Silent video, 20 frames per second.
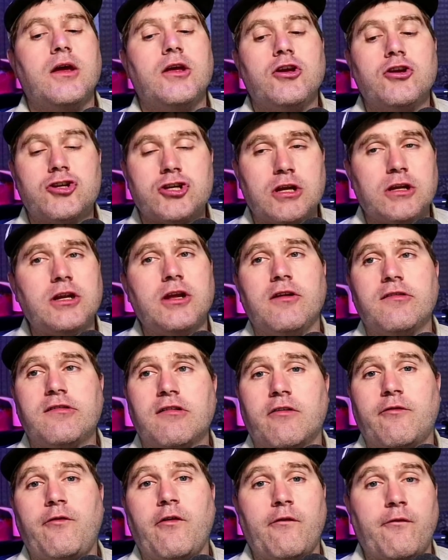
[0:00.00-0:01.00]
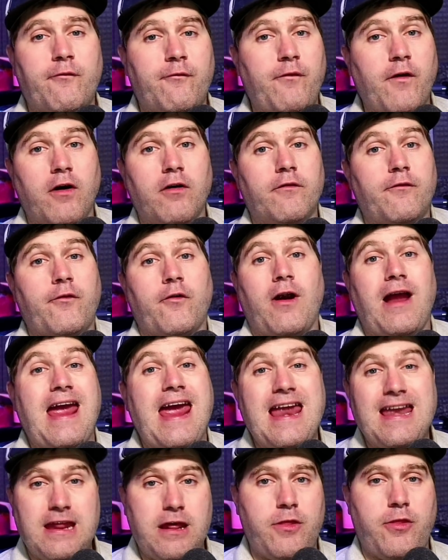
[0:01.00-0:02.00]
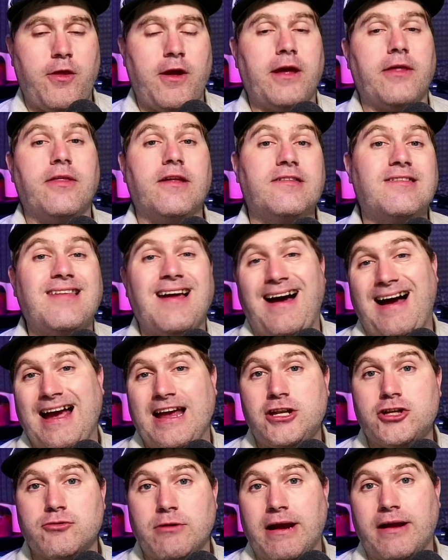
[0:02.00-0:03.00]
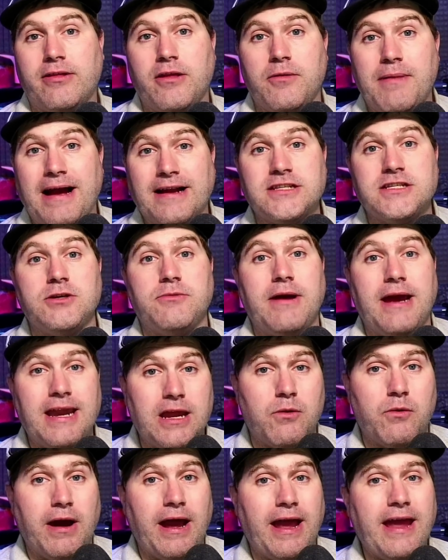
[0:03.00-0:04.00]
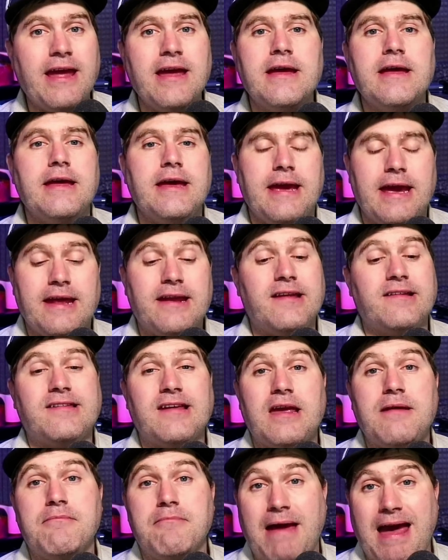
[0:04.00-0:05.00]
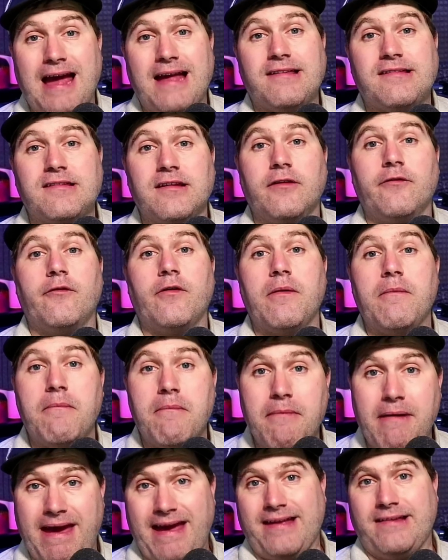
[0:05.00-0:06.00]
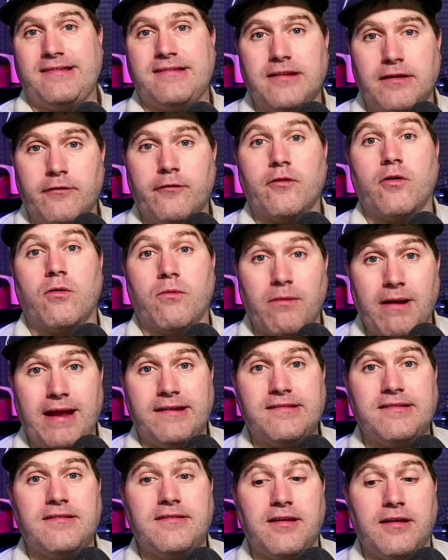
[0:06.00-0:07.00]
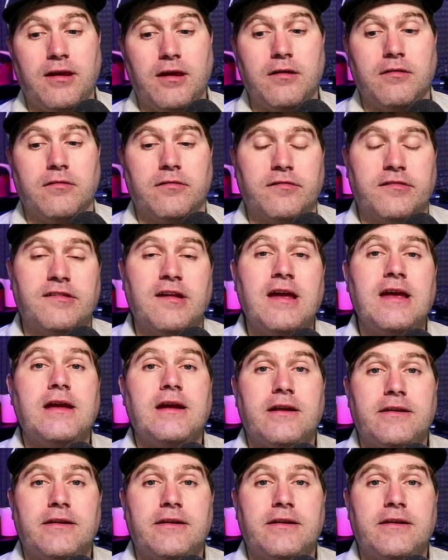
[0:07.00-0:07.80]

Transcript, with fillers: You shouldn't use your phone for anything that's tied directly back to you anyway. It is a massive, massive risk to use.